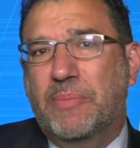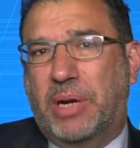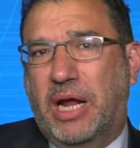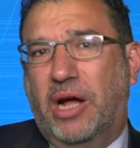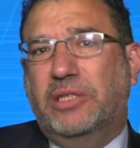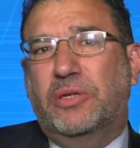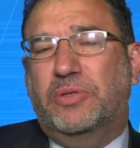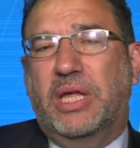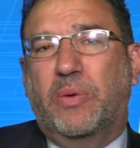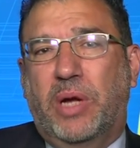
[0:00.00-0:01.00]
But I'd also
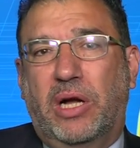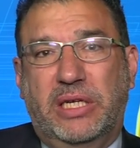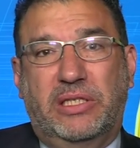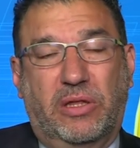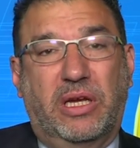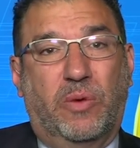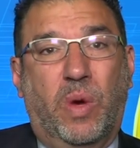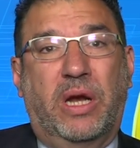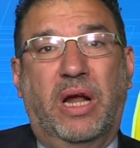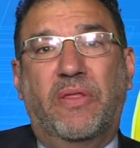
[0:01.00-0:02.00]
think we all need to look at
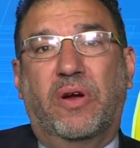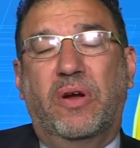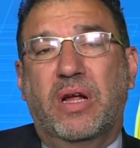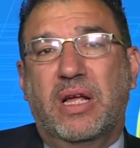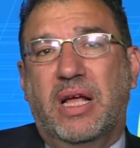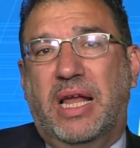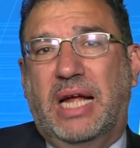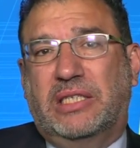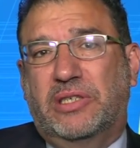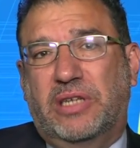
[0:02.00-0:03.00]
one another and
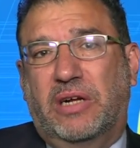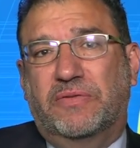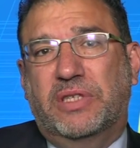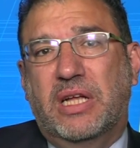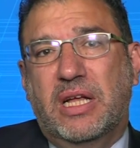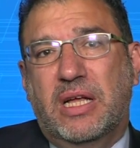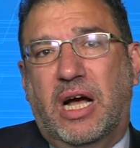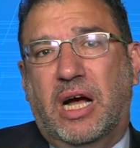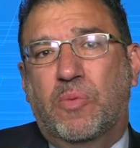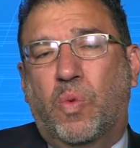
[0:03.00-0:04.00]
ask ourselves,
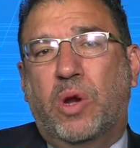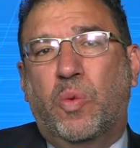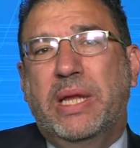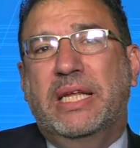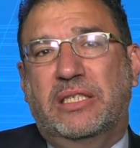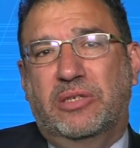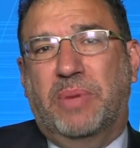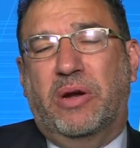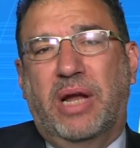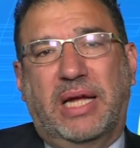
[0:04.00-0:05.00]
um, what do we need to do
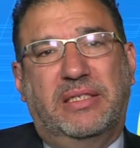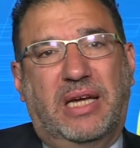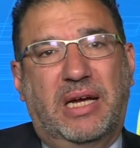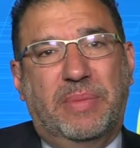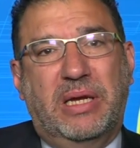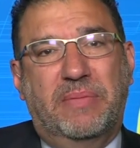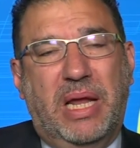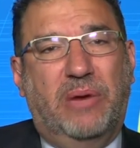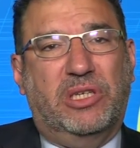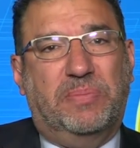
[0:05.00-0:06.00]
better next time? And in
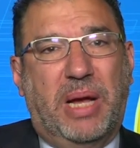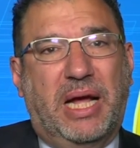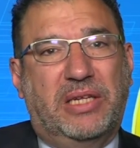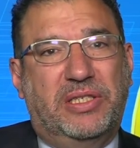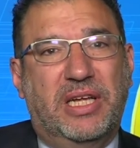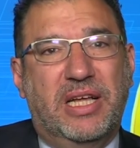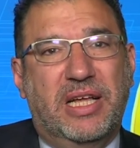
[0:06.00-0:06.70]
many respects,